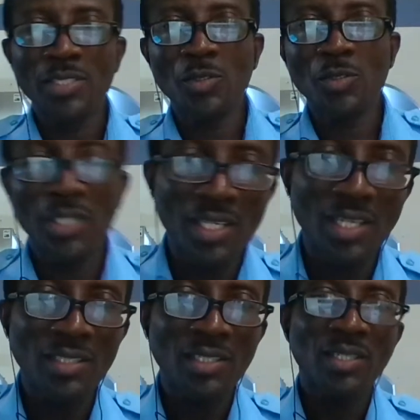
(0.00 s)
to be
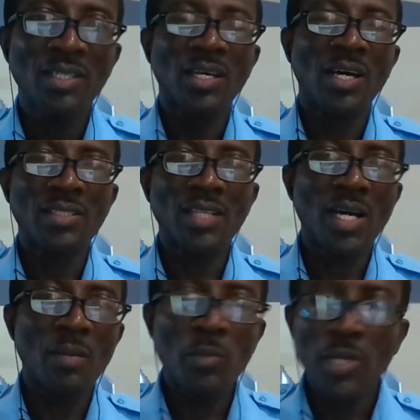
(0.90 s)
here. And
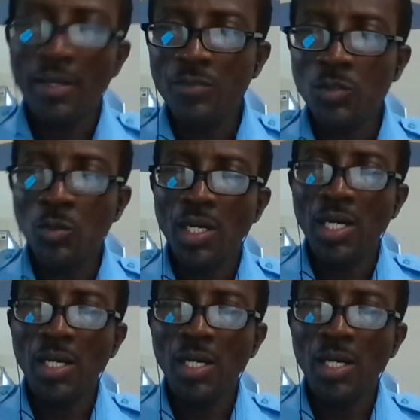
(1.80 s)
we have to,